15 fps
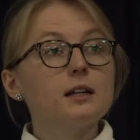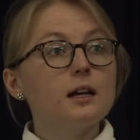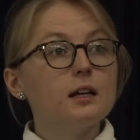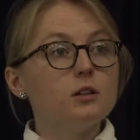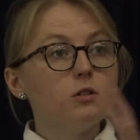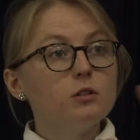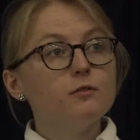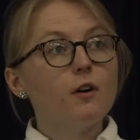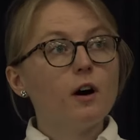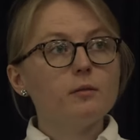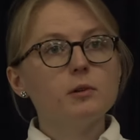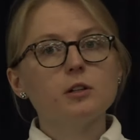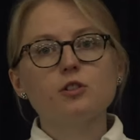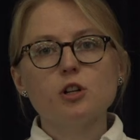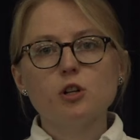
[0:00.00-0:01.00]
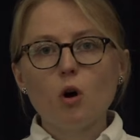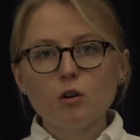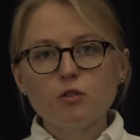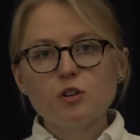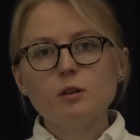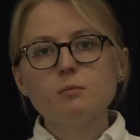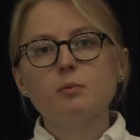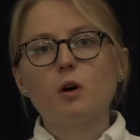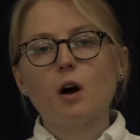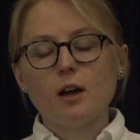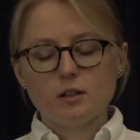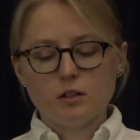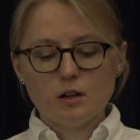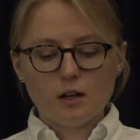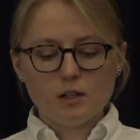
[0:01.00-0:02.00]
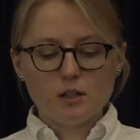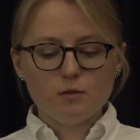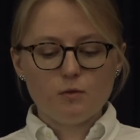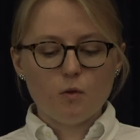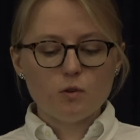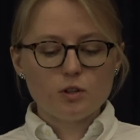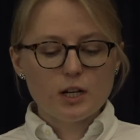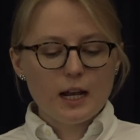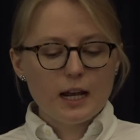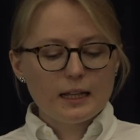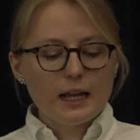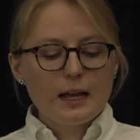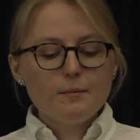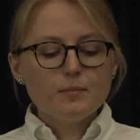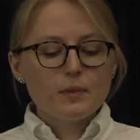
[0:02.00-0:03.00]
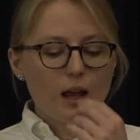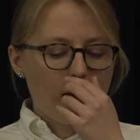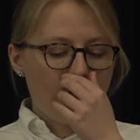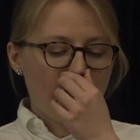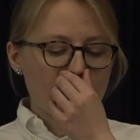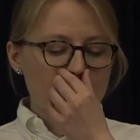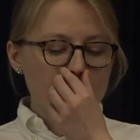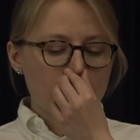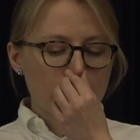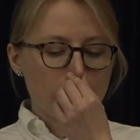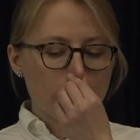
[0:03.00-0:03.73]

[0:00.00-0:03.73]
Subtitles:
a unified military doctrine prior to 1914. And